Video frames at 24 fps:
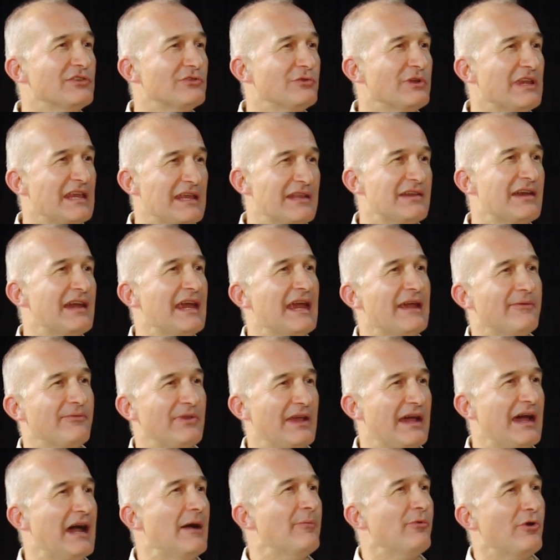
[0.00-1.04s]
to either have
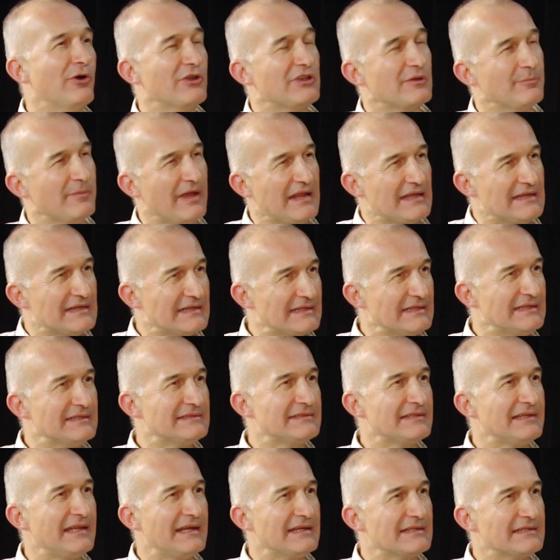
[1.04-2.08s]
the hub automatically
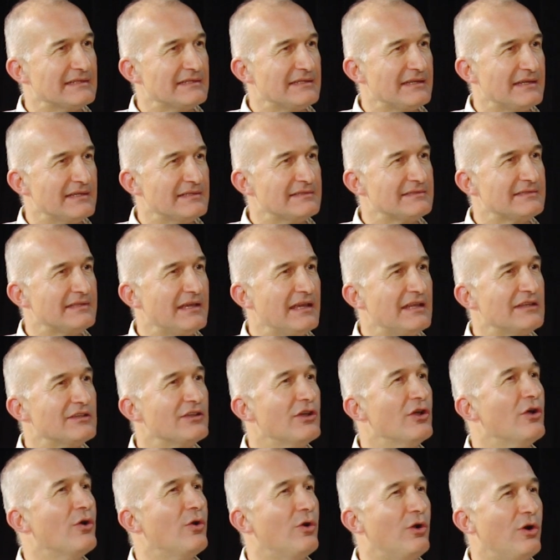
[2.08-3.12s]
select a test set
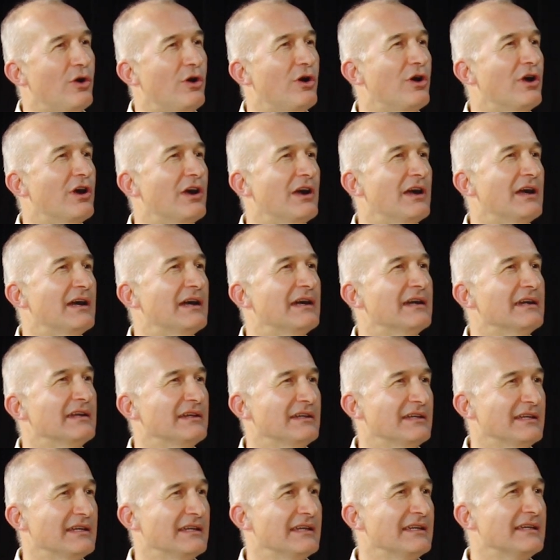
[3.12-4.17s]
or
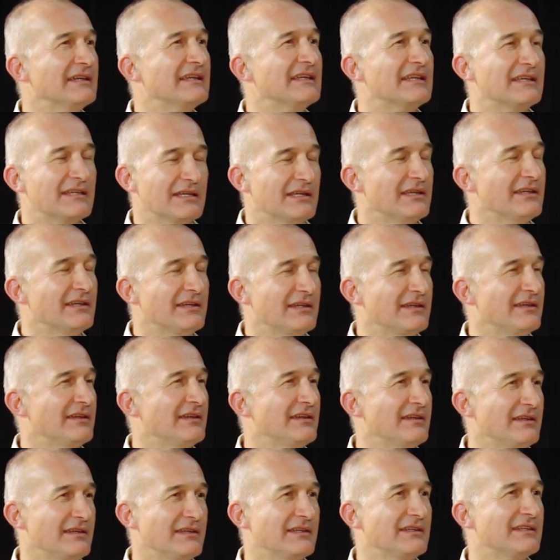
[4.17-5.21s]
uh, uh,
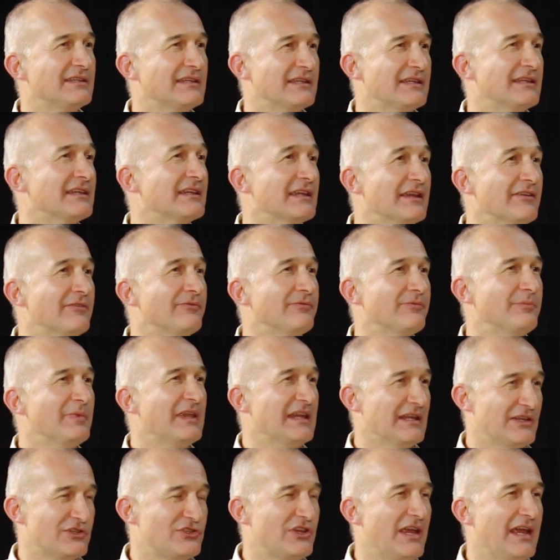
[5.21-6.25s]
uh, give
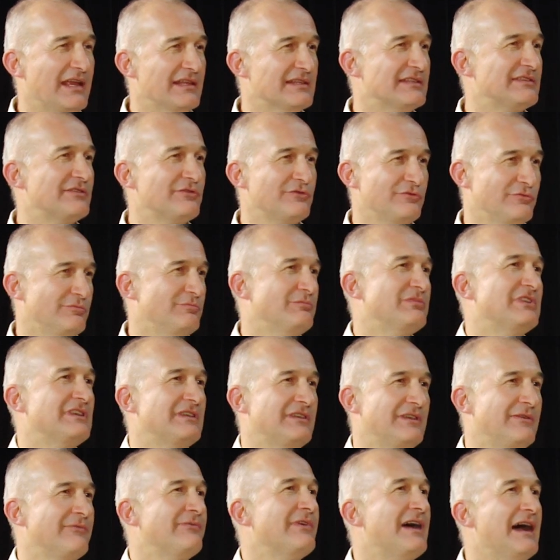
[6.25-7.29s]
me a chance to
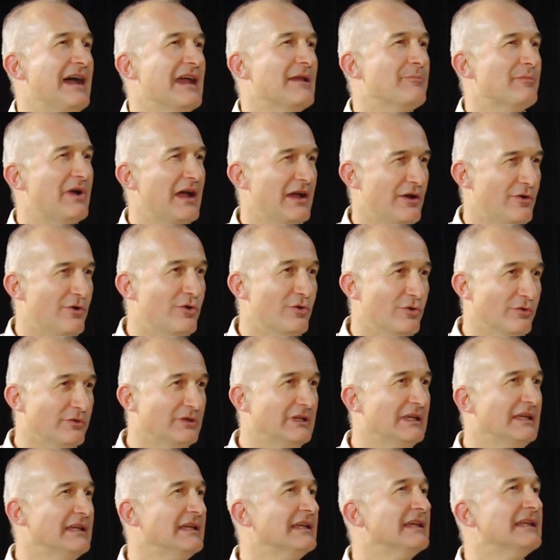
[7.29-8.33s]
define my
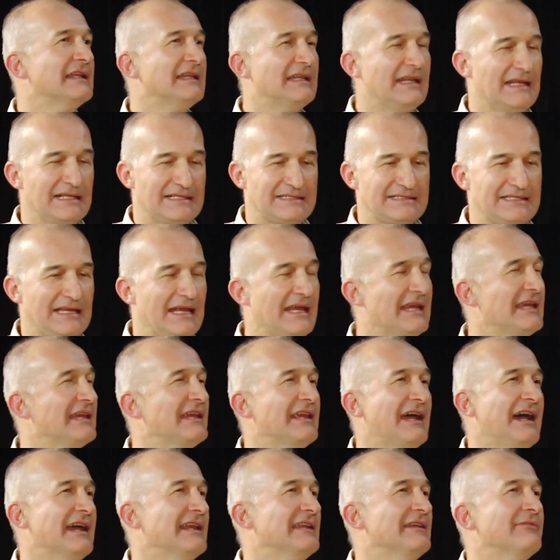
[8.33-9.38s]
own. Right. Let's
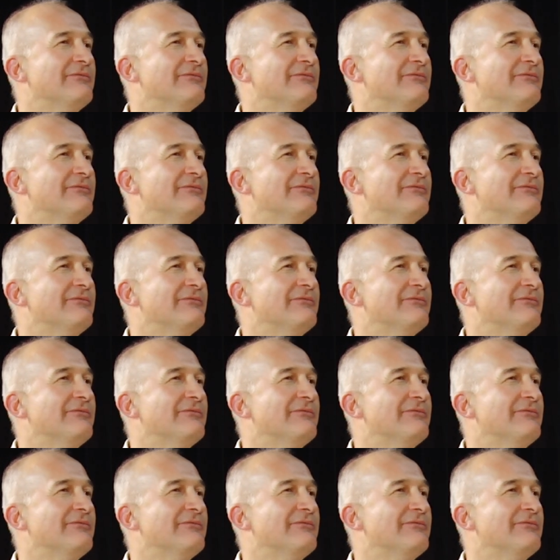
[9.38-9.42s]
say I